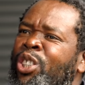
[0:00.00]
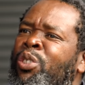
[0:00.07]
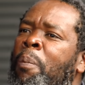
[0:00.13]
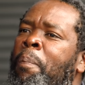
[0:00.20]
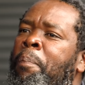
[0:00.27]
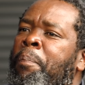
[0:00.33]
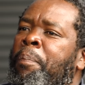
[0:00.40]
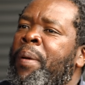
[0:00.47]

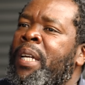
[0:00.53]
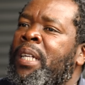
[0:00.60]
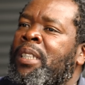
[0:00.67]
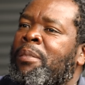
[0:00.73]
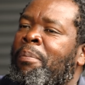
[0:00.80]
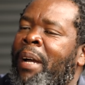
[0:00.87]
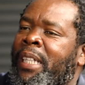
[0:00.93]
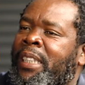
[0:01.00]
to
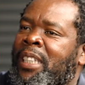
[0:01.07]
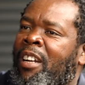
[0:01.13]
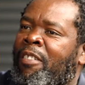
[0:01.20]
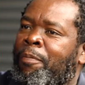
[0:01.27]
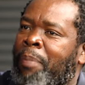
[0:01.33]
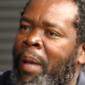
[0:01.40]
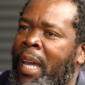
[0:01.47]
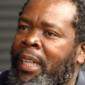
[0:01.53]
build
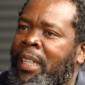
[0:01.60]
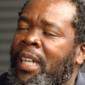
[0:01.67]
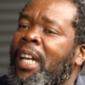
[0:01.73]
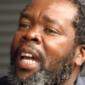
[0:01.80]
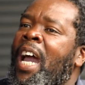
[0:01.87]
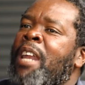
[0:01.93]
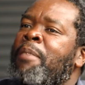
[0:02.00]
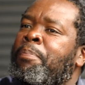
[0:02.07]
myself back
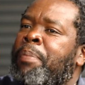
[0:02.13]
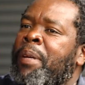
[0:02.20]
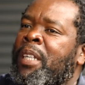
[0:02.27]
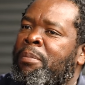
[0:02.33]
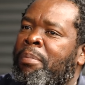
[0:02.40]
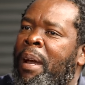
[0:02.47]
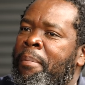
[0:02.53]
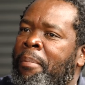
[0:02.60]
and
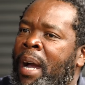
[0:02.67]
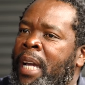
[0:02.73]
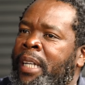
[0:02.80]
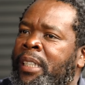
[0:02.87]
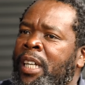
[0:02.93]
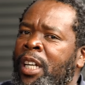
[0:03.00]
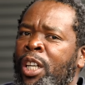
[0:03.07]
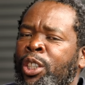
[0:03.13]
build my
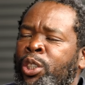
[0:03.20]
mind.